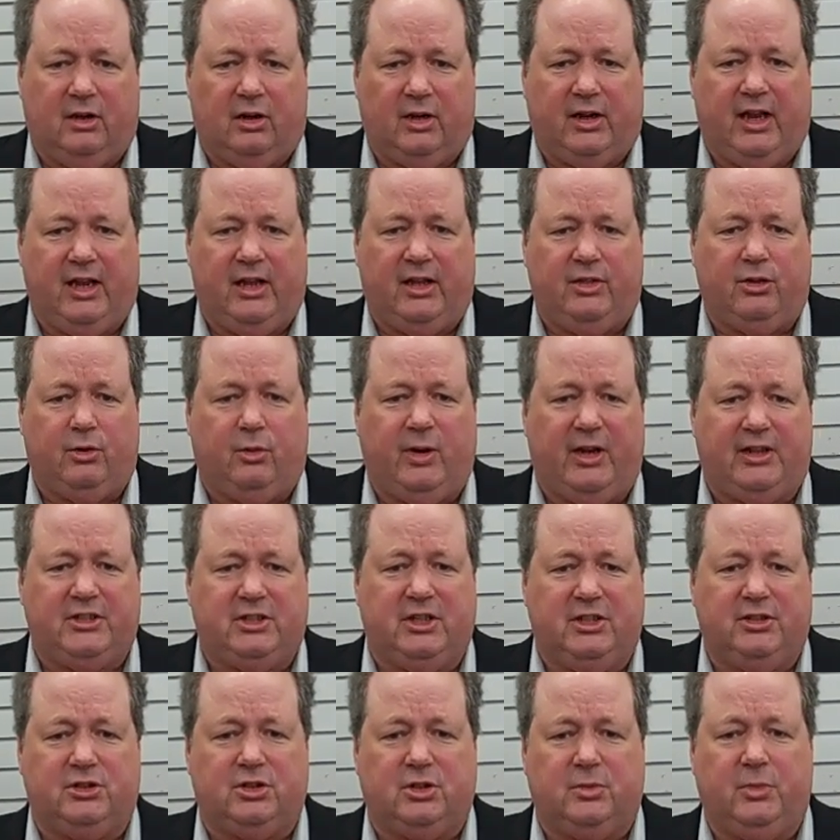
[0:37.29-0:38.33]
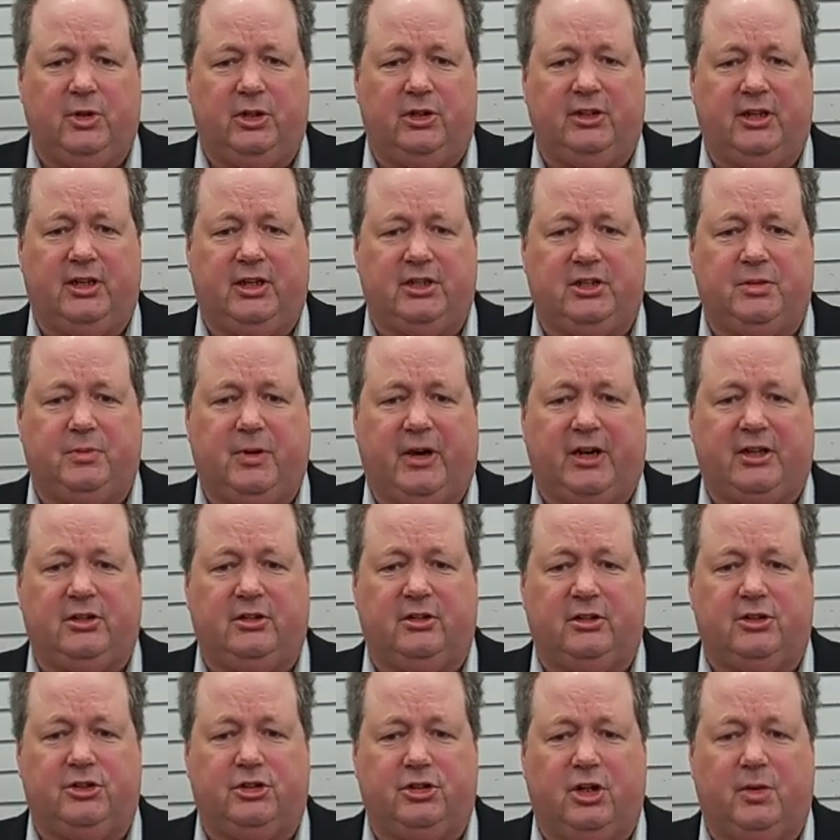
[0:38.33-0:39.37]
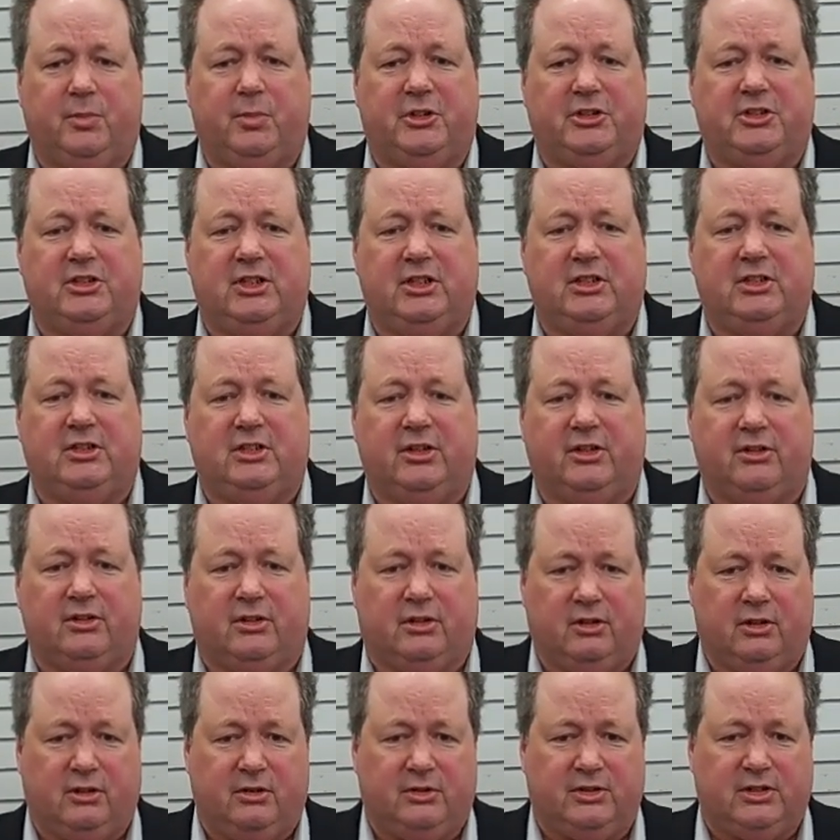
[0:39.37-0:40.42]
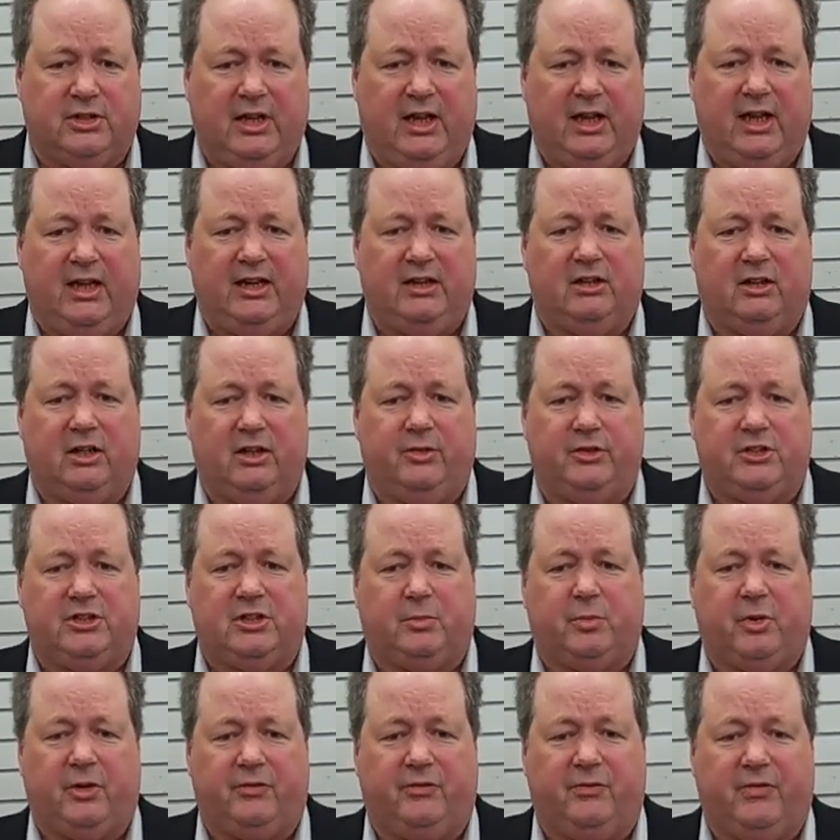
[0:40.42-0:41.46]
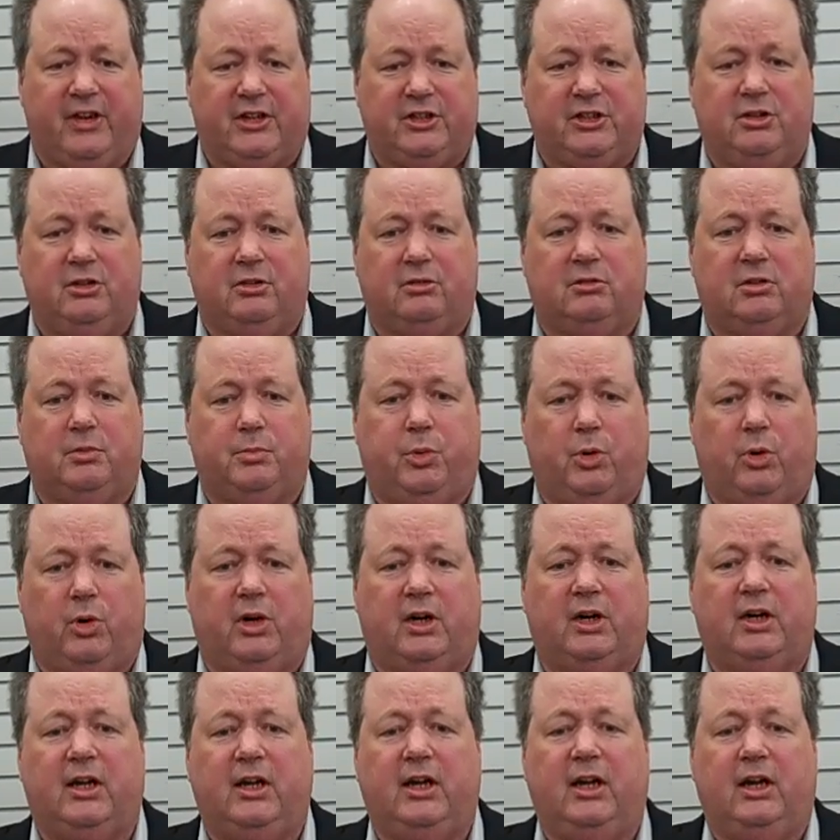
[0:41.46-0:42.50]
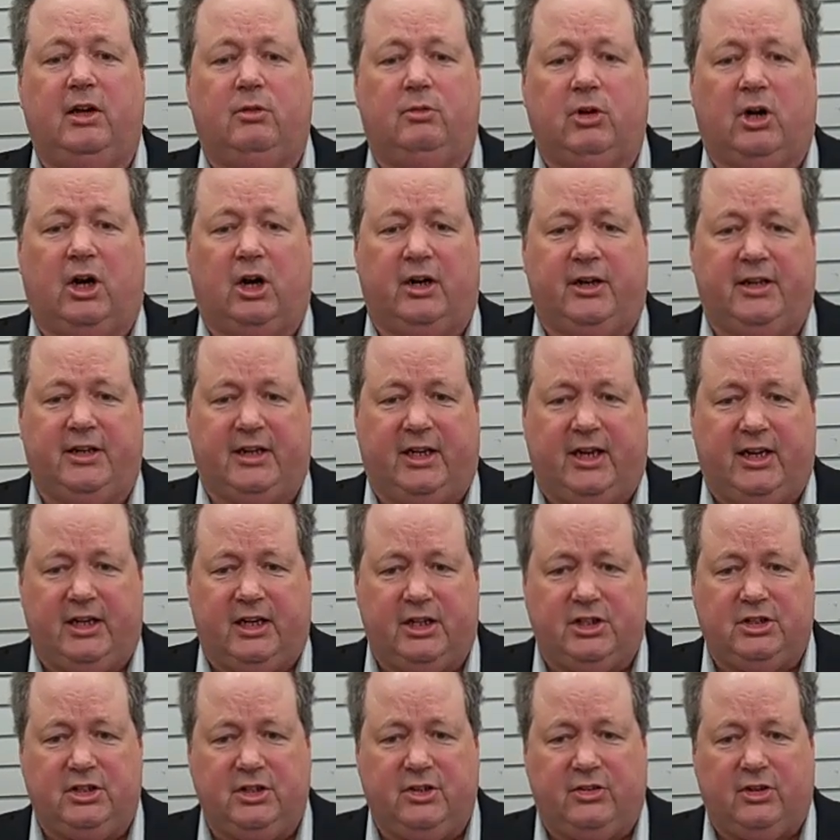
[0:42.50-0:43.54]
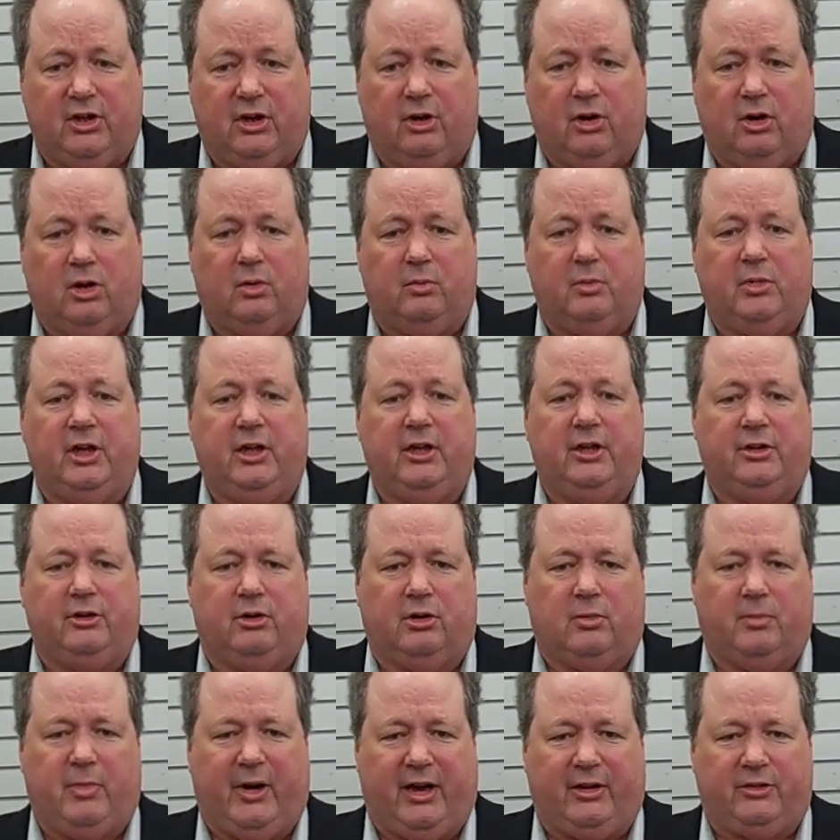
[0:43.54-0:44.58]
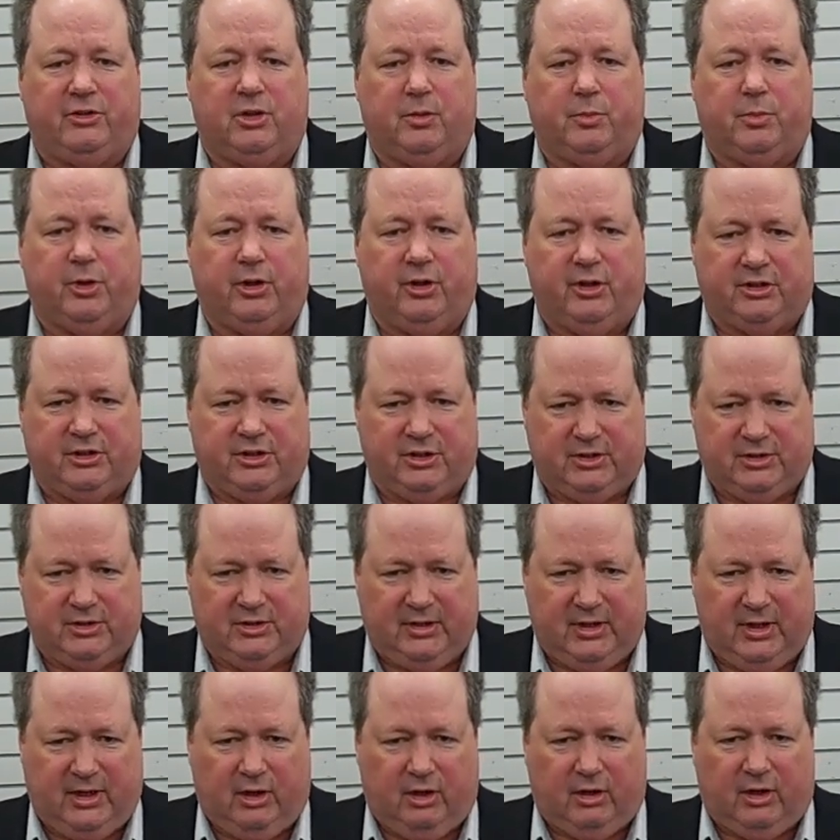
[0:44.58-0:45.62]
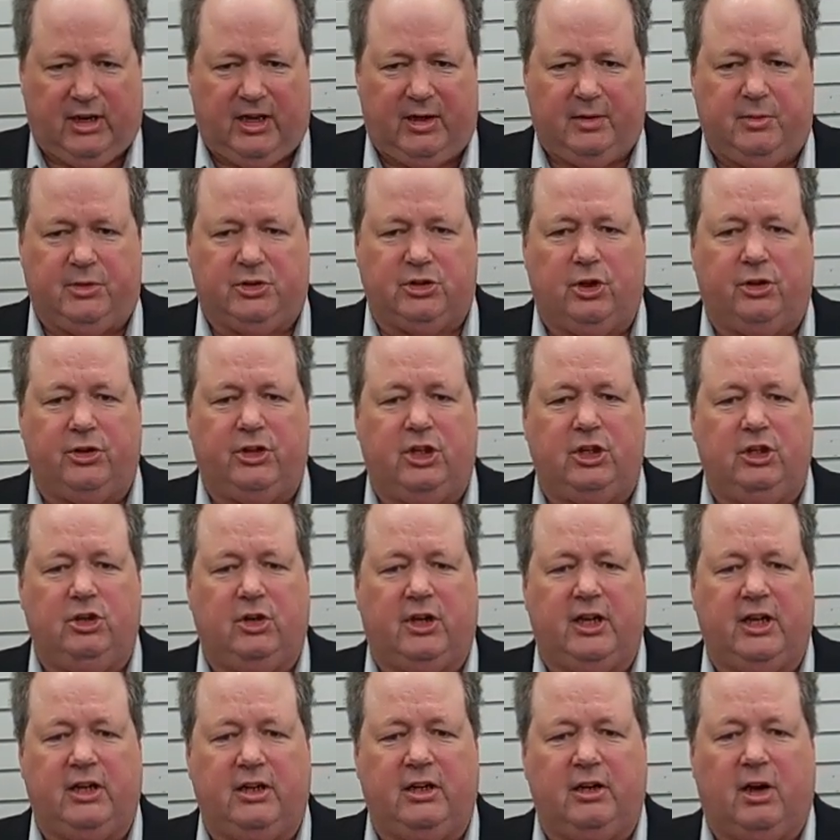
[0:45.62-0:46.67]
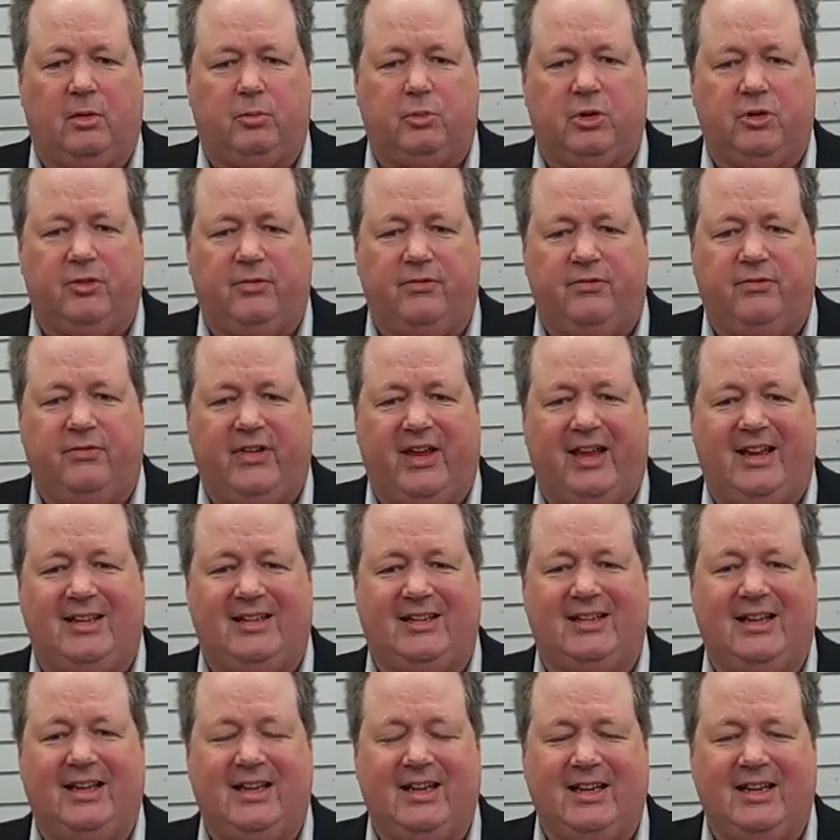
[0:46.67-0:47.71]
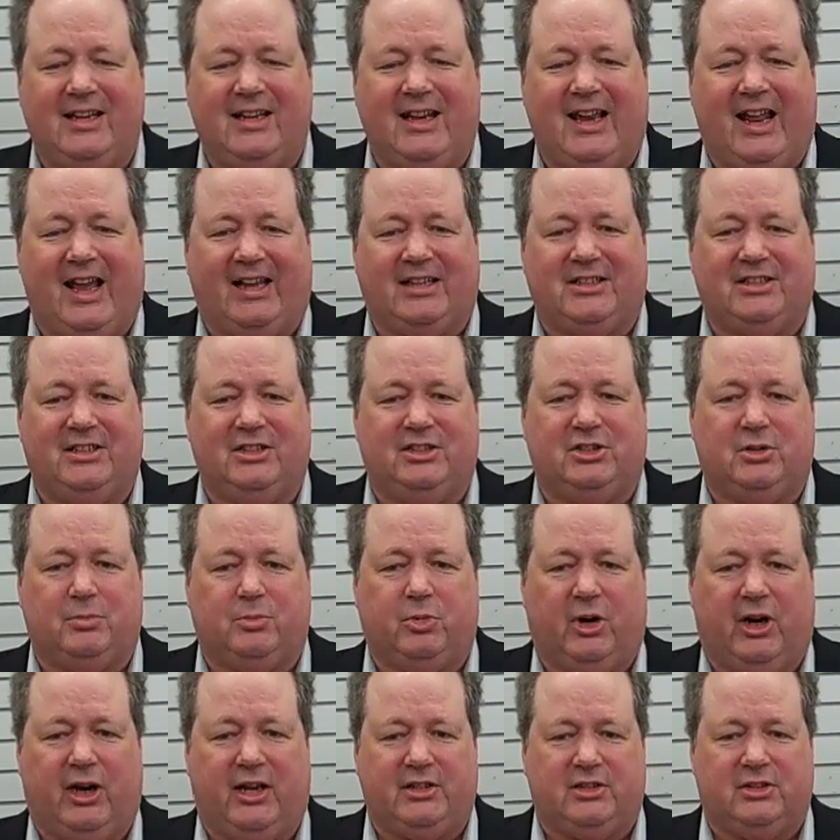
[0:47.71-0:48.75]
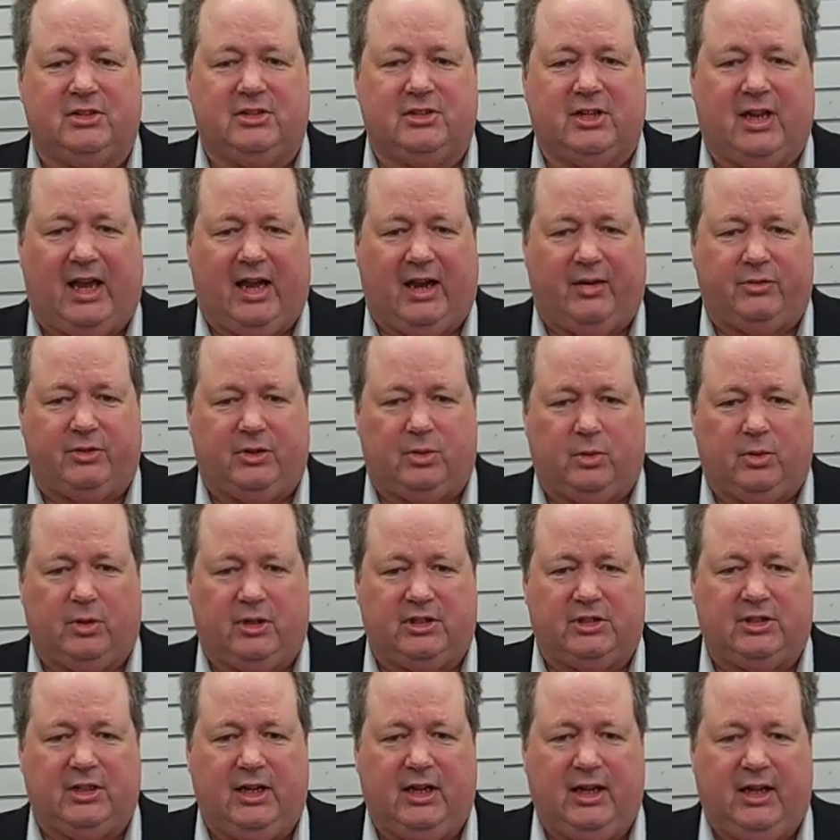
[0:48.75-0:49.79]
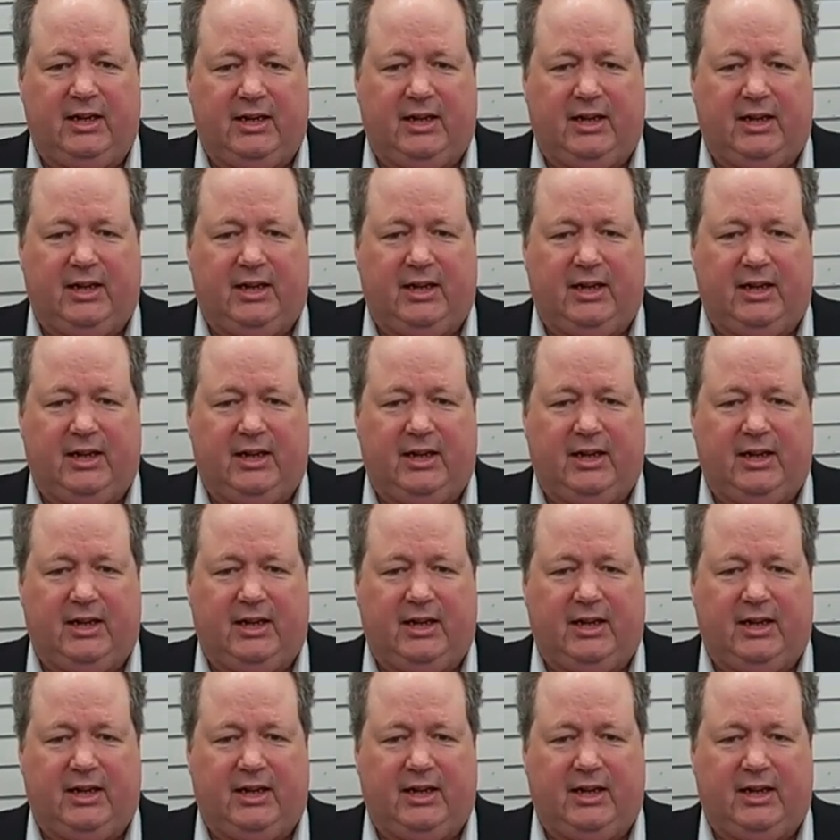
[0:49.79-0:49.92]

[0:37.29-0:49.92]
Okay, the residence or building inspector interprets these and other clues and delivers a professional report regarding the condition of the home you're about to purchase. Okay, so that you can prevent nasty surprises afterwards.